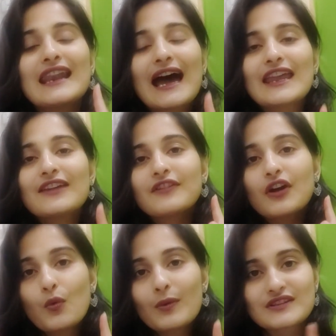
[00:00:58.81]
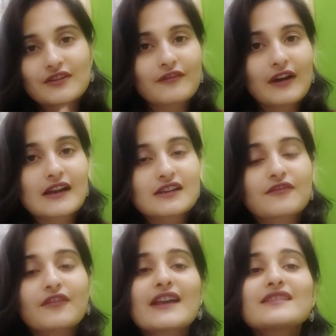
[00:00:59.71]
live quiz of
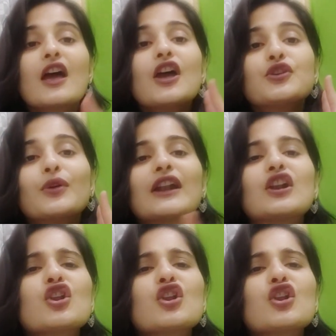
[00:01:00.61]
current affairs, you get